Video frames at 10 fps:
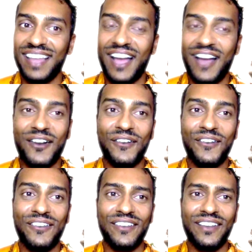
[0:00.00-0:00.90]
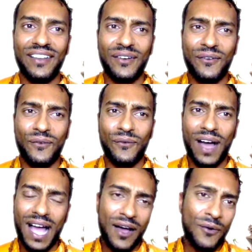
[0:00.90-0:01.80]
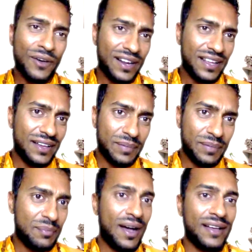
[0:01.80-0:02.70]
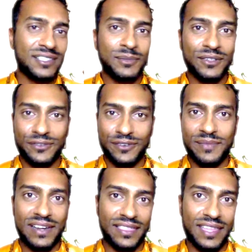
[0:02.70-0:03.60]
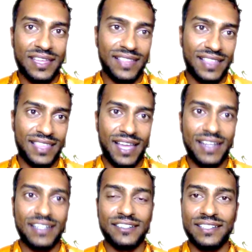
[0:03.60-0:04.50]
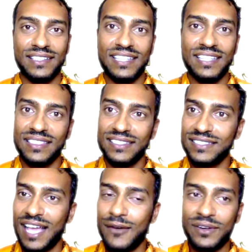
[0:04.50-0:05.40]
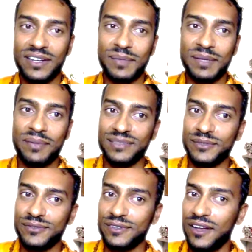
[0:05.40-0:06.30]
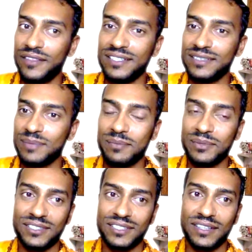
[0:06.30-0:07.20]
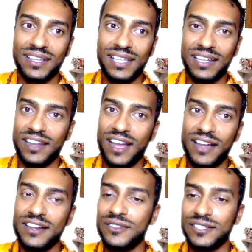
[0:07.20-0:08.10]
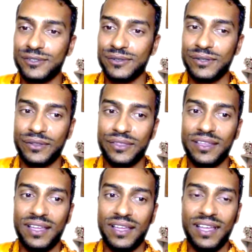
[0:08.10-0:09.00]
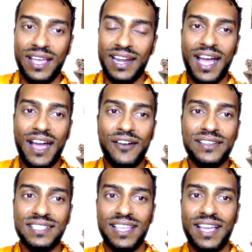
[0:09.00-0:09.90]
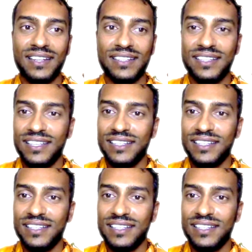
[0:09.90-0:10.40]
how would it be possible for me to think like that ignorantly, and how would it be possible for all these people to not know the truth, and how is it that